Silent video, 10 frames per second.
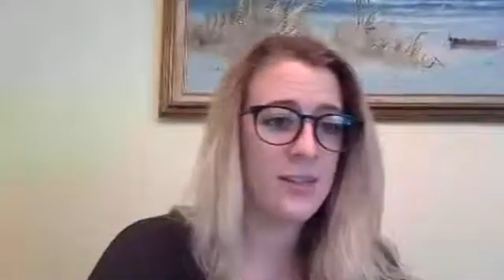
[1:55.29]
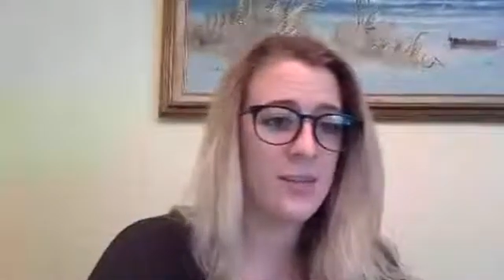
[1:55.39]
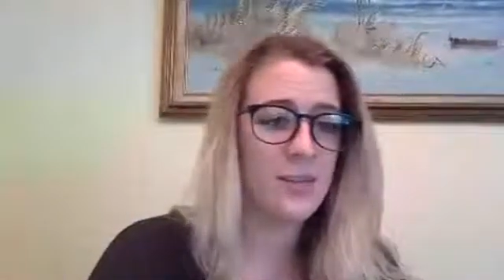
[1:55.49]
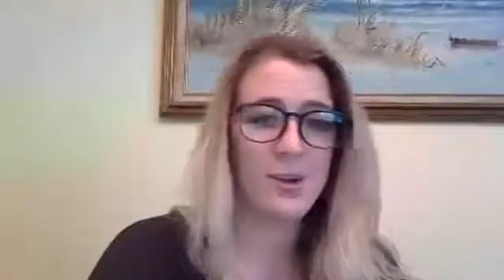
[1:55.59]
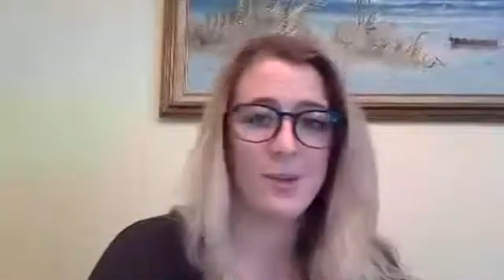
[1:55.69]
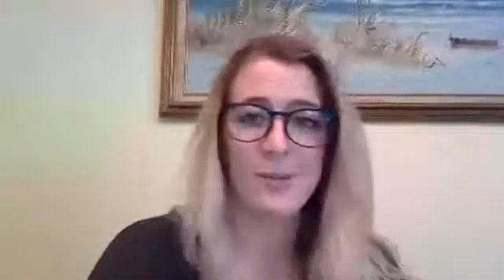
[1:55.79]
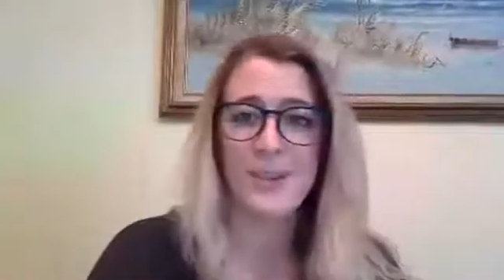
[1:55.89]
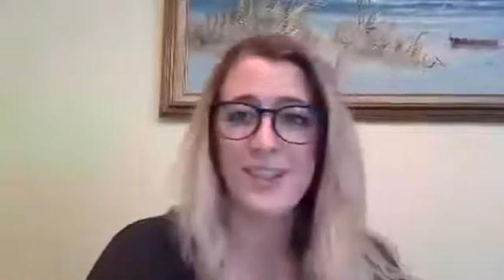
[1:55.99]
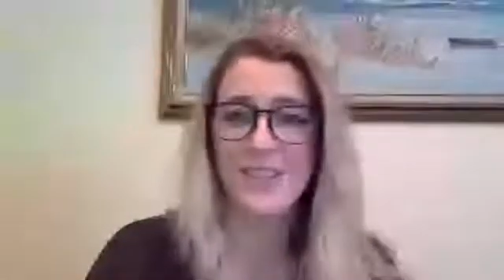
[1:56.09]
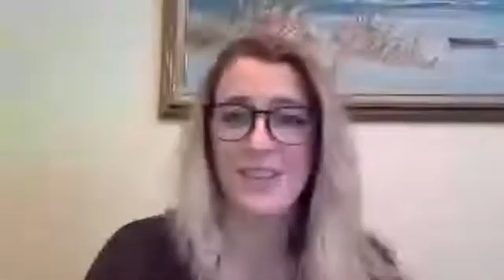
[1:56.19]
more
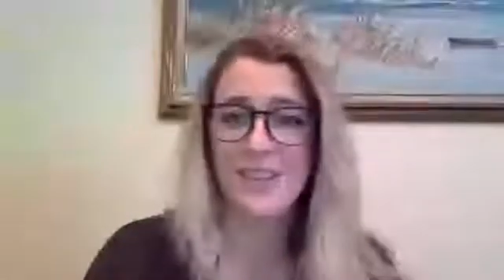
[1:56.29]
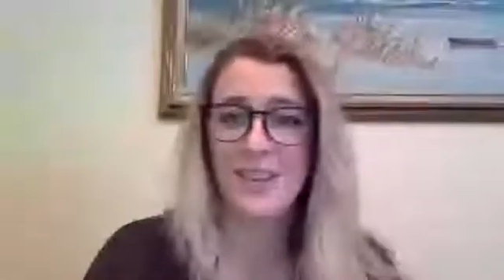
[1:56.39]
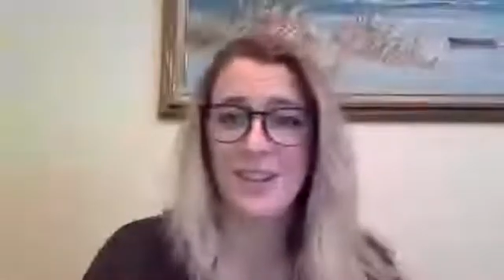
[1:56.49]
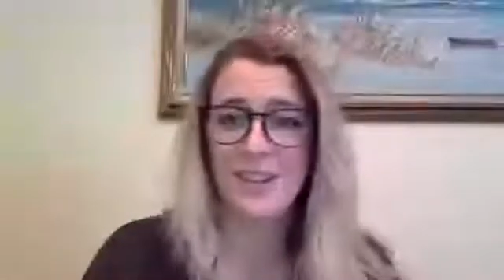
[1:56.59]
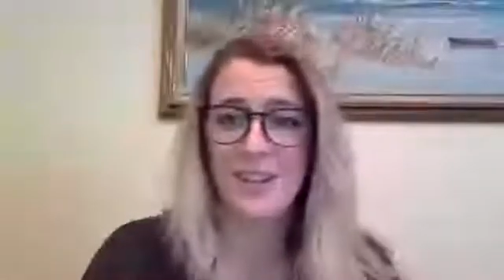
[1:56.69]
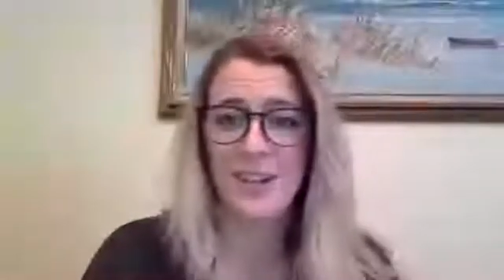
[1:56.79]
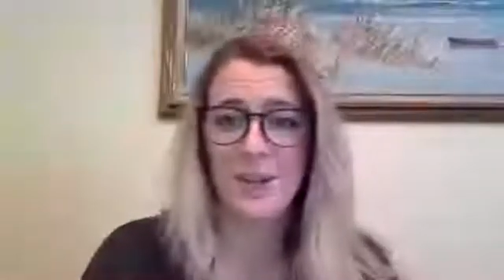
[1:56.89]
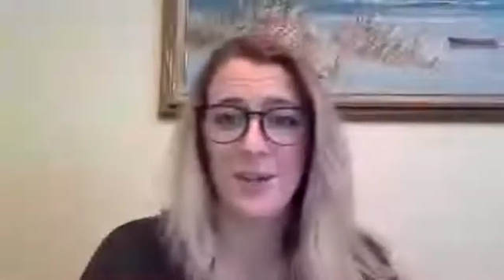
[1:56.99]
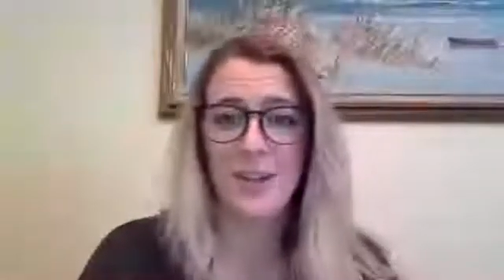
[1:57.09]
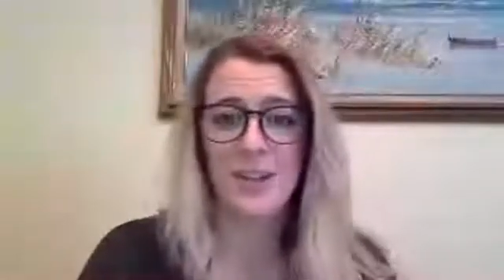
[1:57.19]
research that was
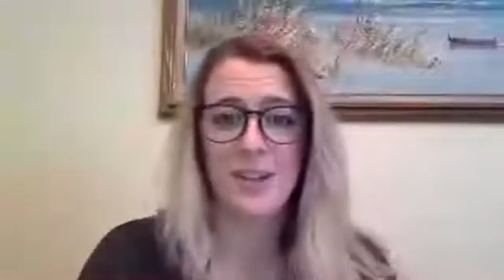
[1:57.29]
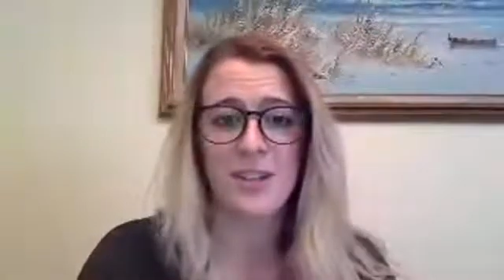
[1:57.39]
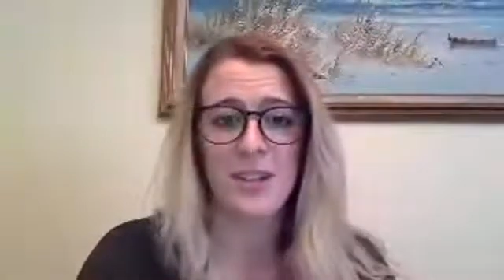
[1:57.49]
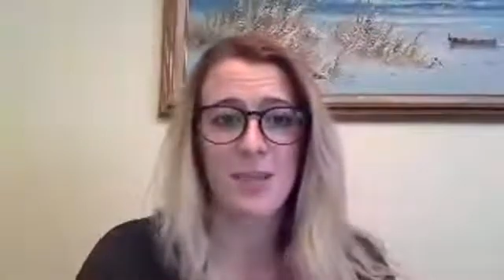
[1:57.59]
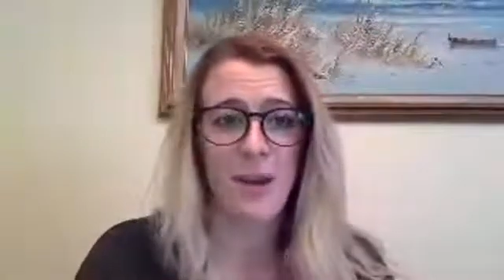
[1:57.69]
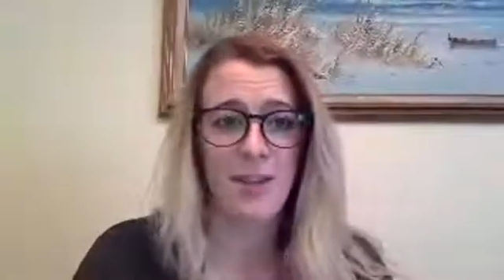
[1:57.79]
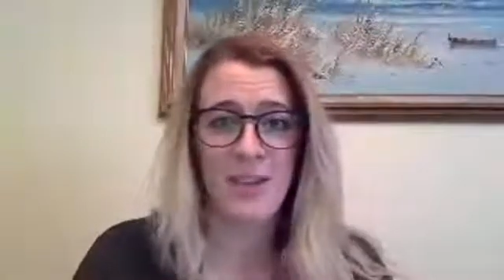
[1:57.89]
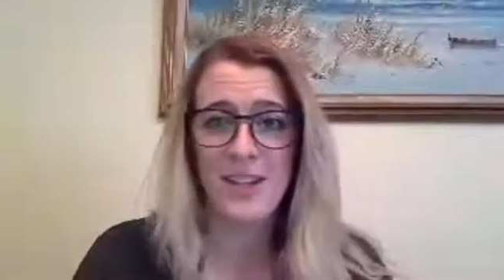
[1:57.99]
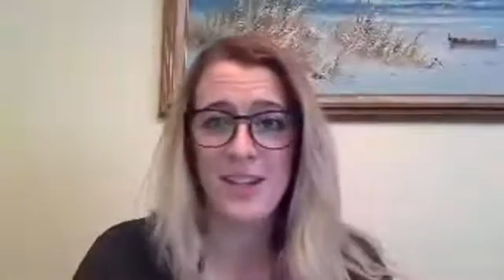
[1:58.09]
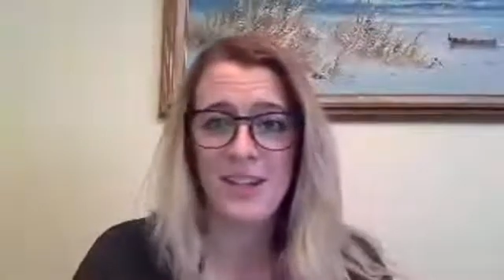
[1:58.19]
incredibly interesting about
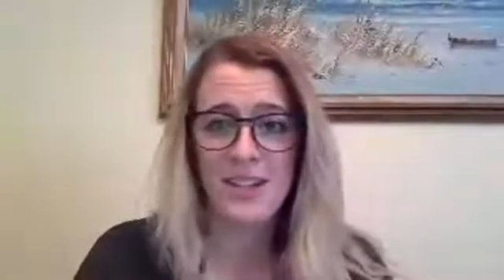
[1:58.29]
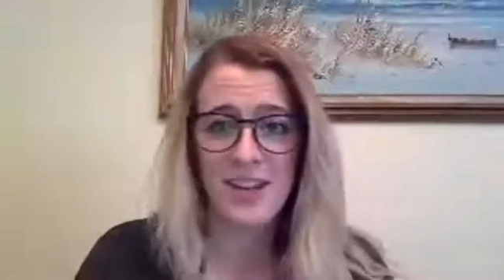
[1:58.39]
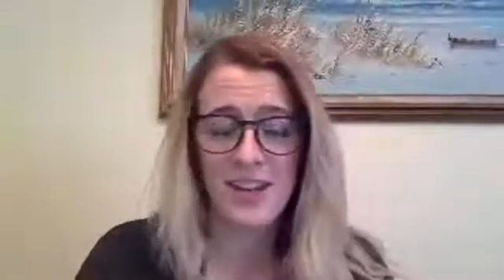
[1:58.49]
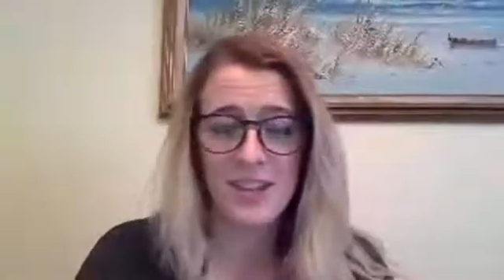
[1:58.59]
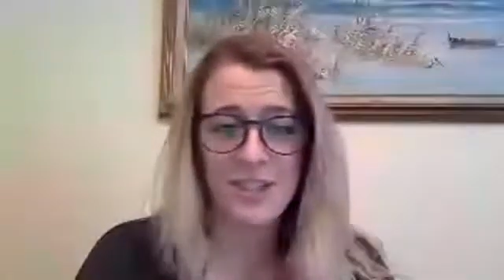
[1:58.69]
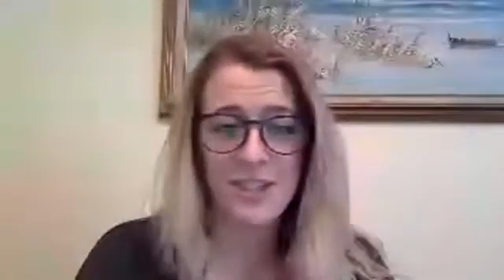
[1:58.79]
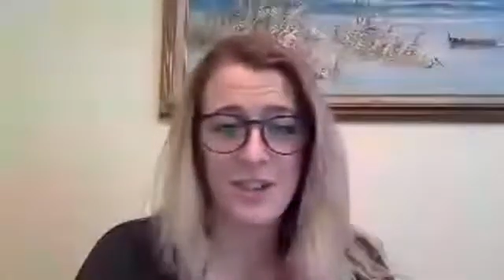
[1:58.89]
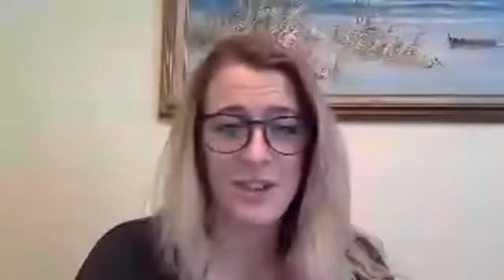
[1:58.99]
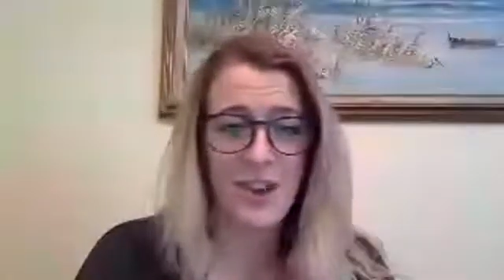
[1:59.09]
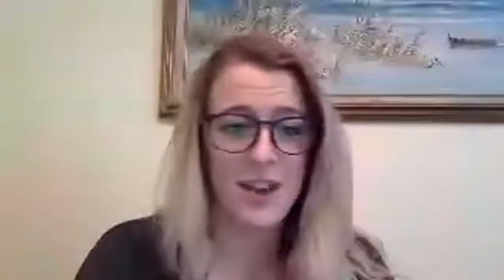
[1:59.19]
the
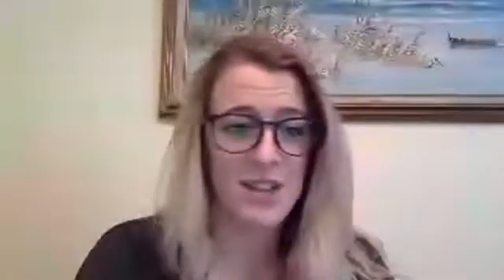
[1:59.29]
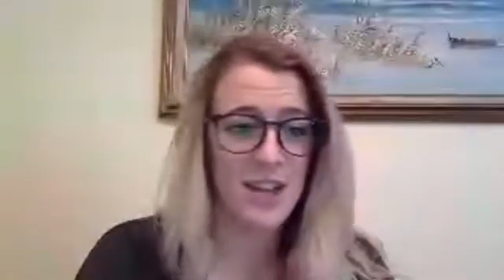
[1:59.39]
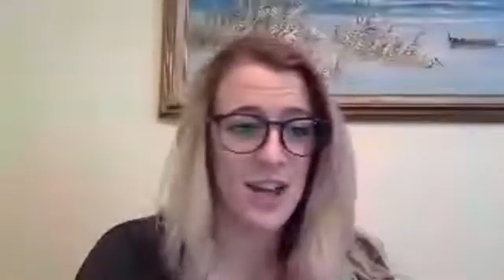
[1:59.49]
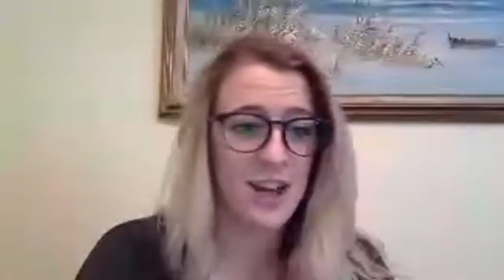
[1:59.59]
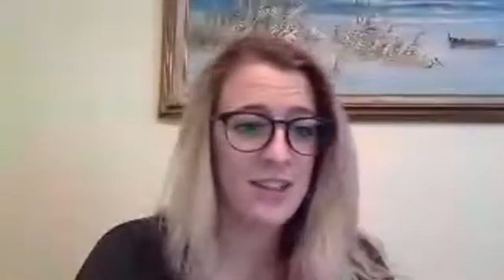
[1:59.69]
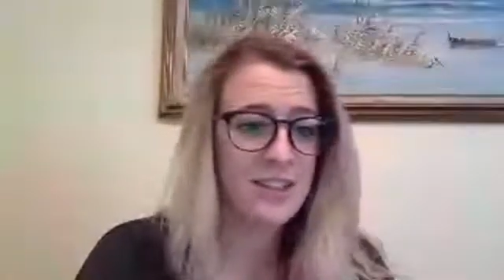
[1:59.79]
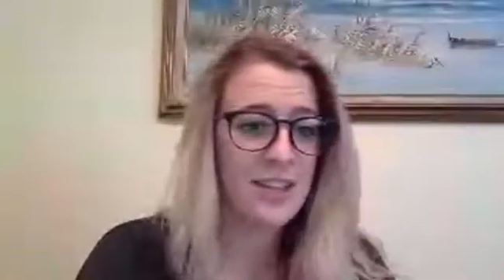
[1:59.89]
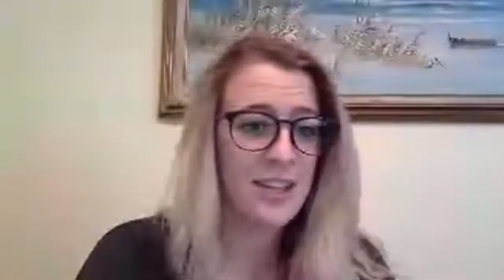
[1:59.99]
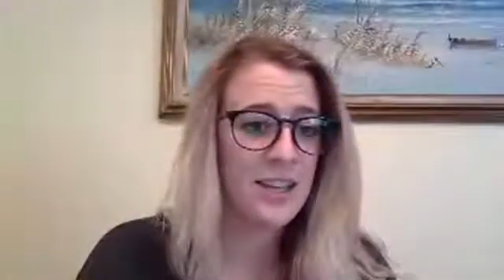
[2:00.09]
history of hashtags.